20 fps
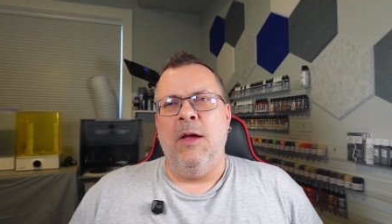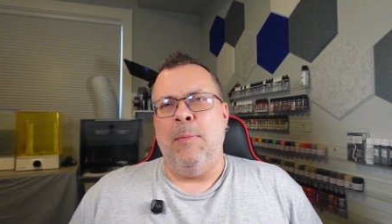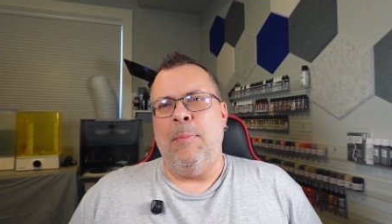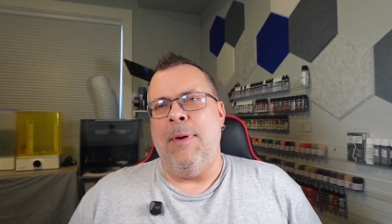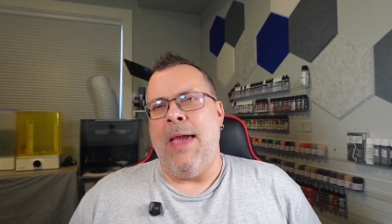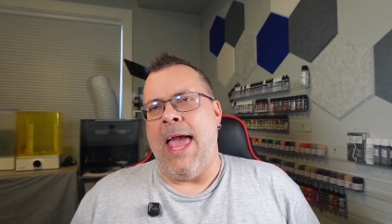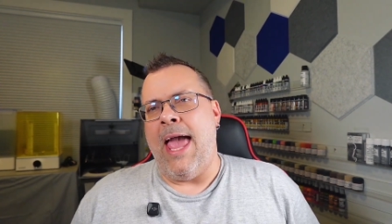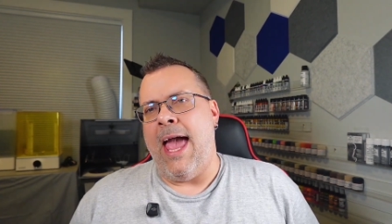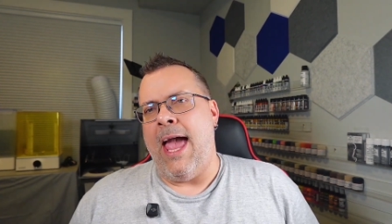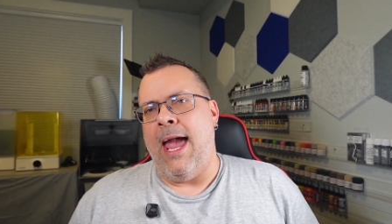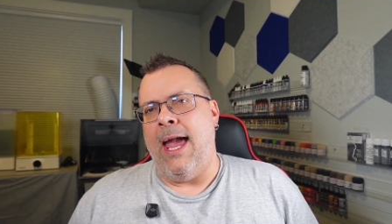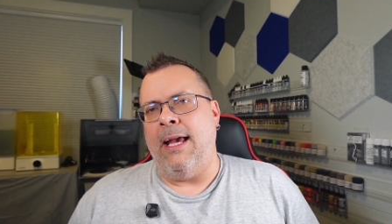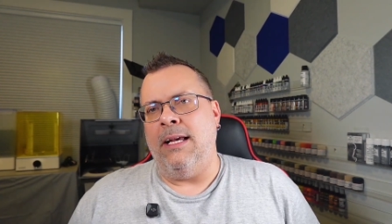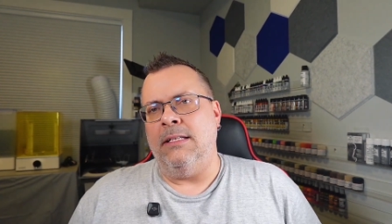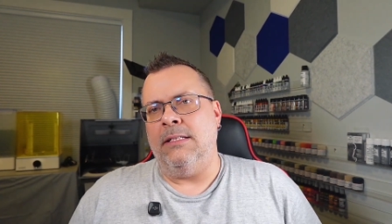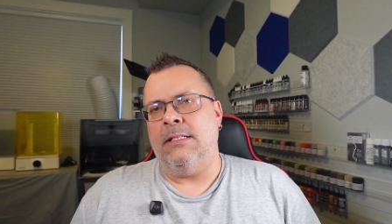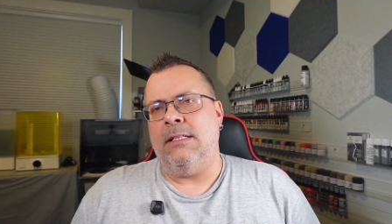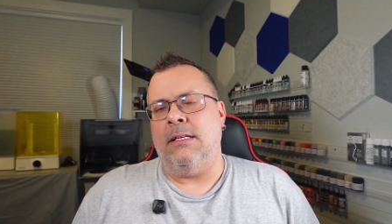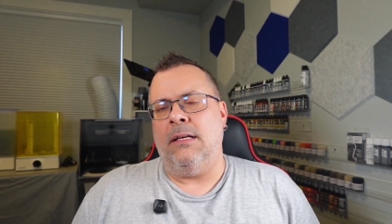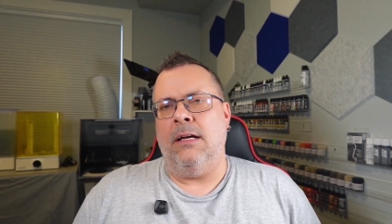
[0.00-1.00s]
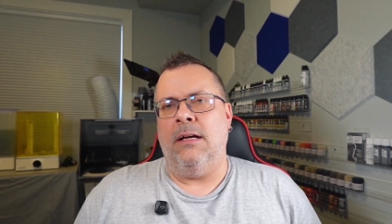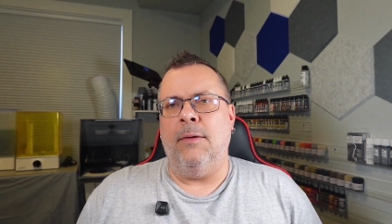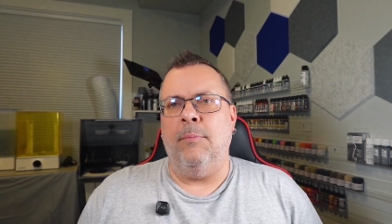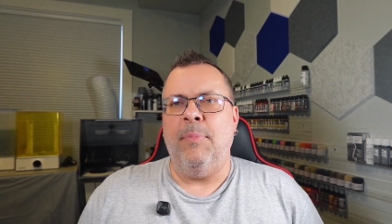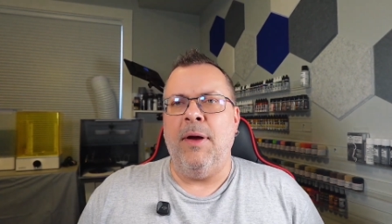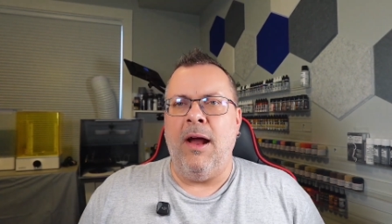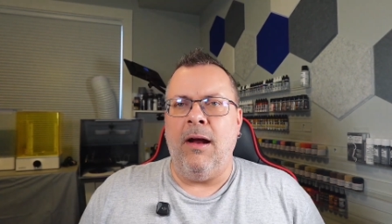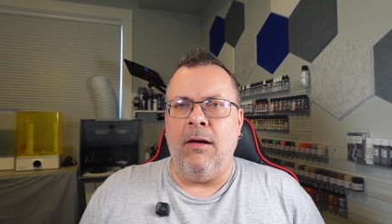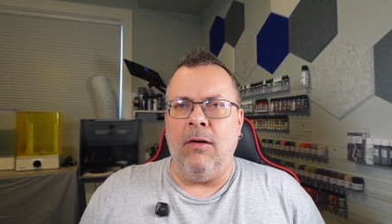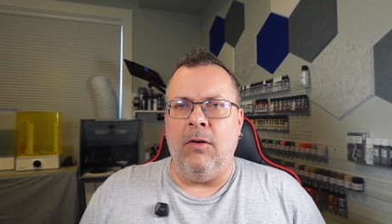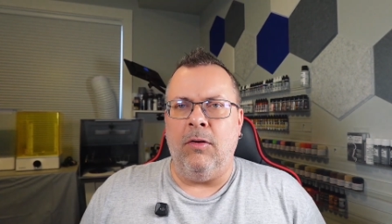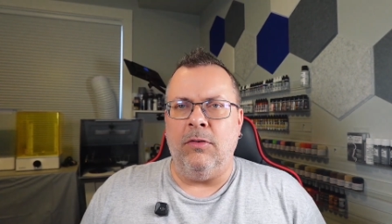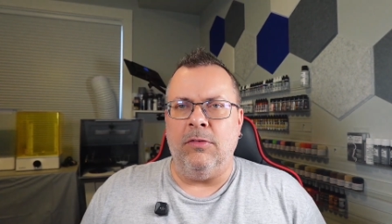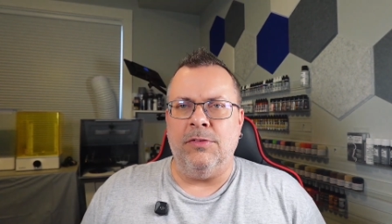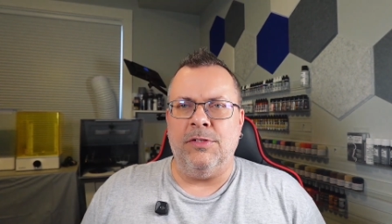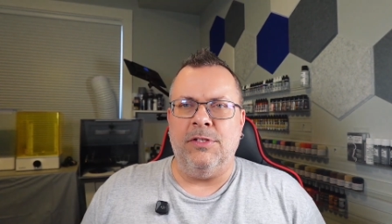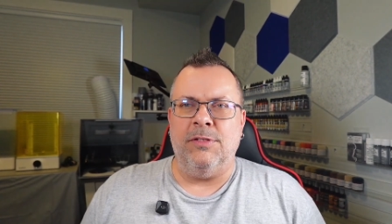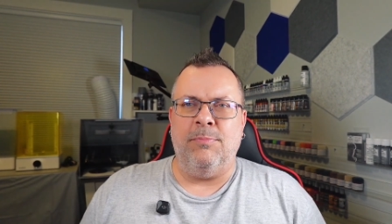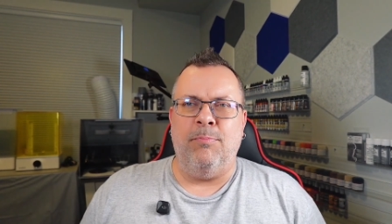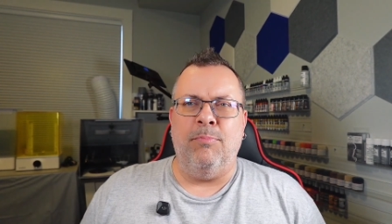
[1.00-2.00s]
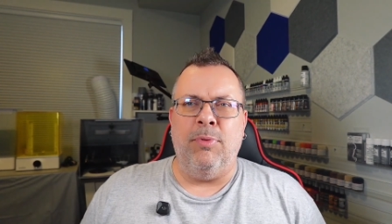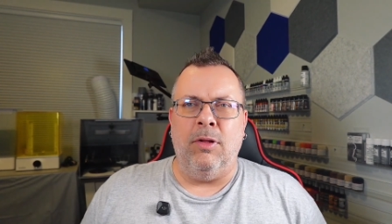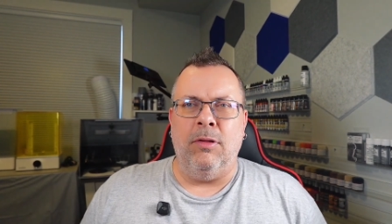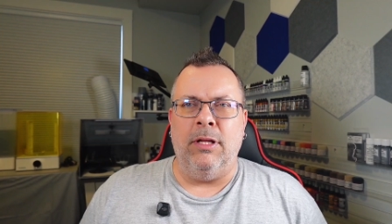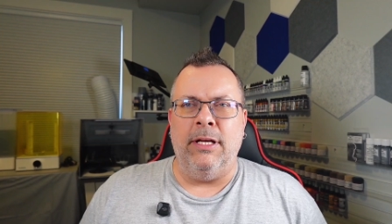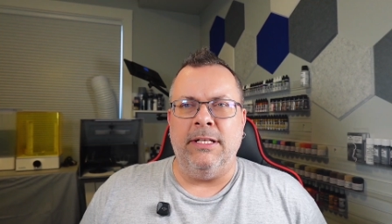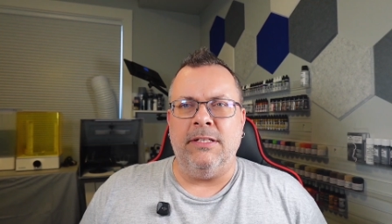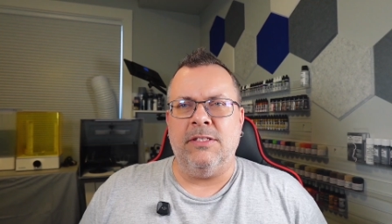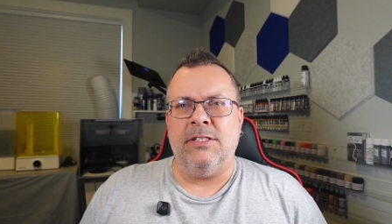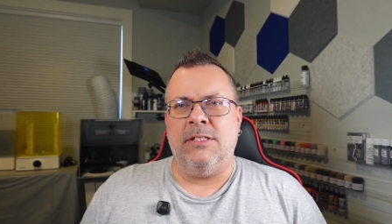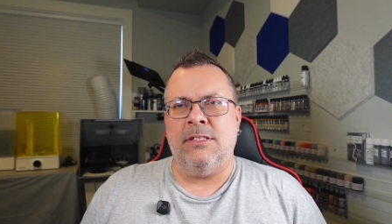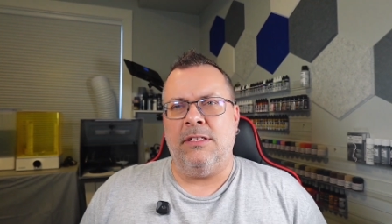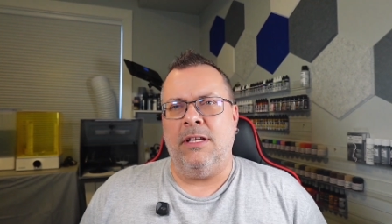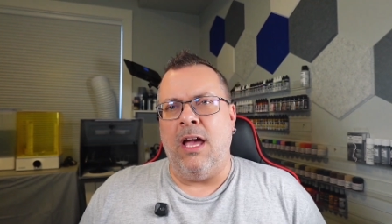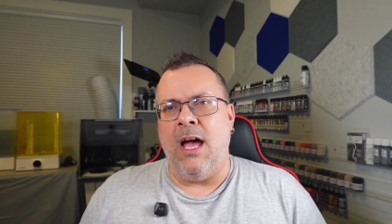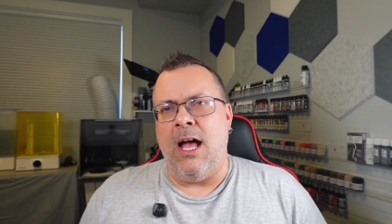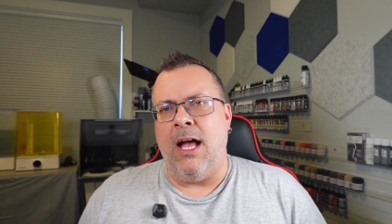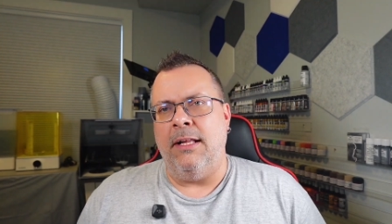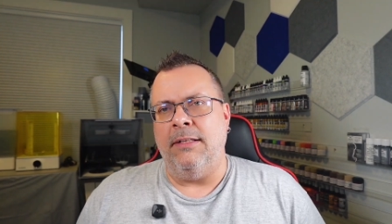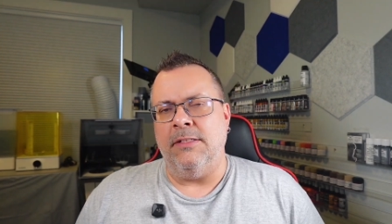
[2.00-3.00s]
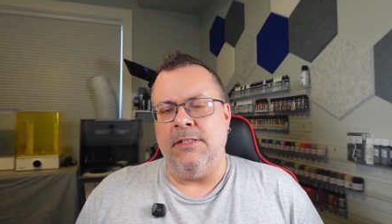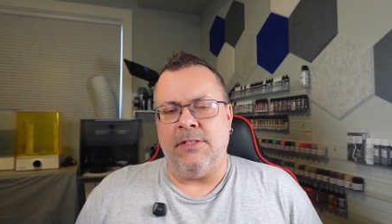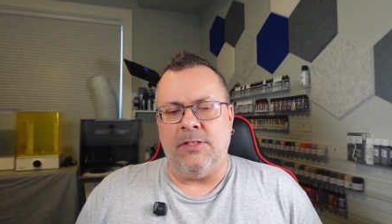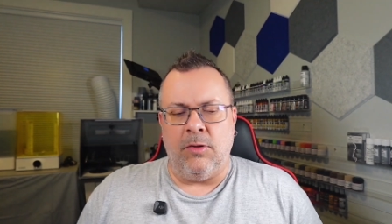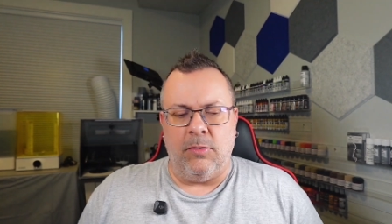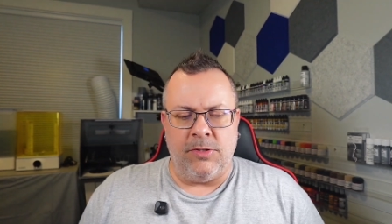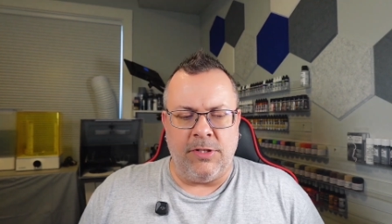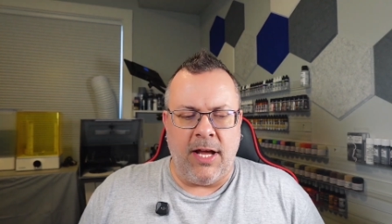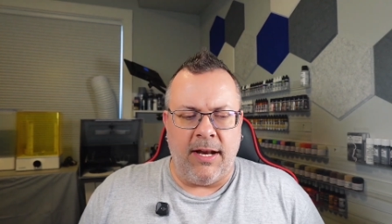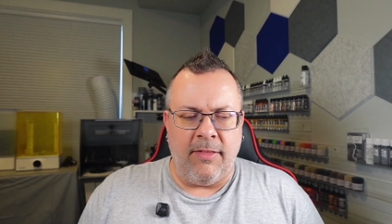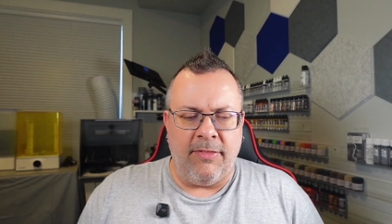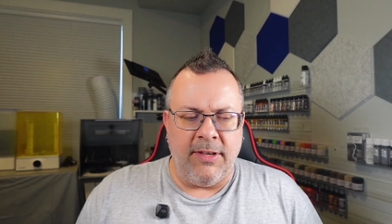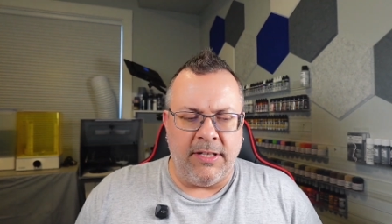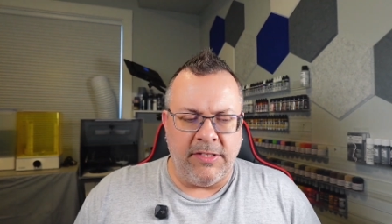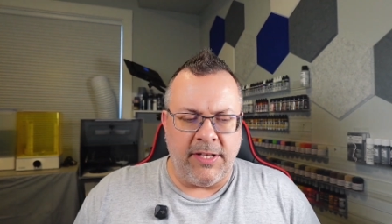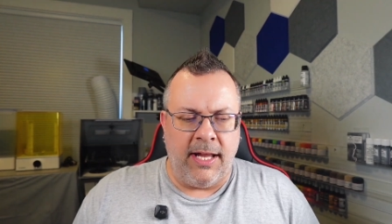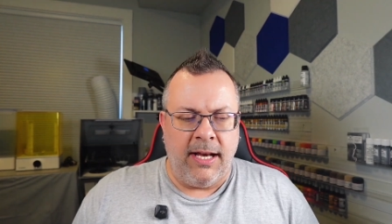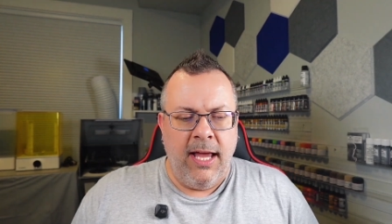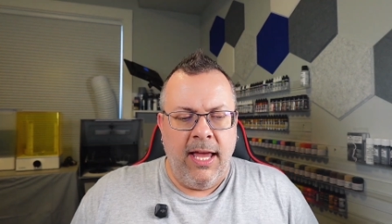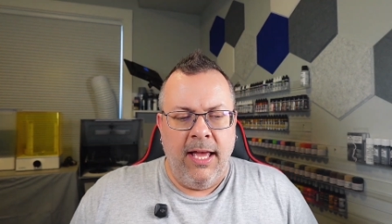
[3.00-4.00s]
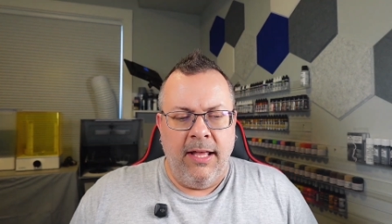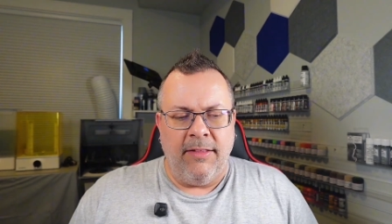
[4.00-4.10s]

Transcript: bags, barrels, bullets, guns, those kind of things that